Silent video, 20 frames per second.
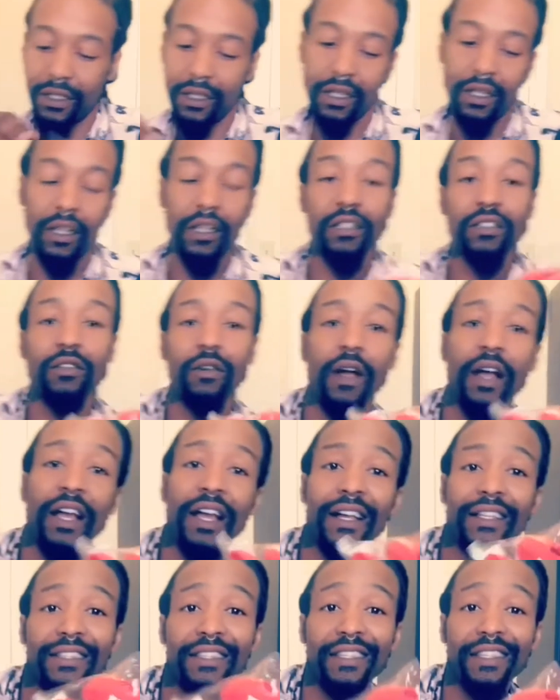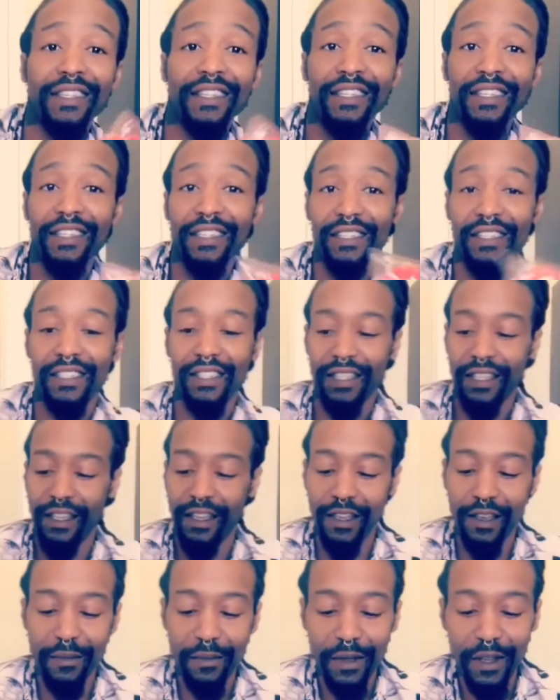So I got these
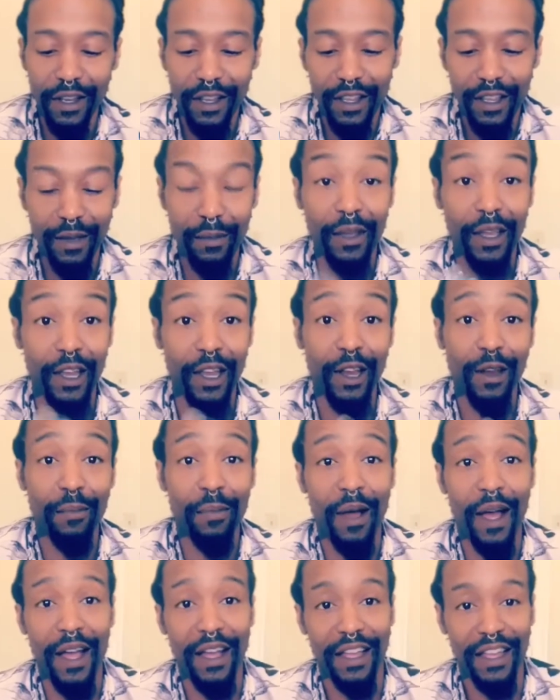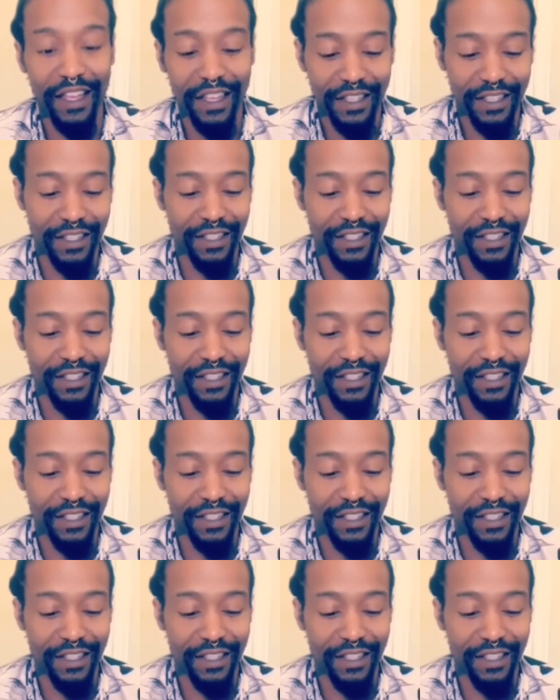M&M Air cases.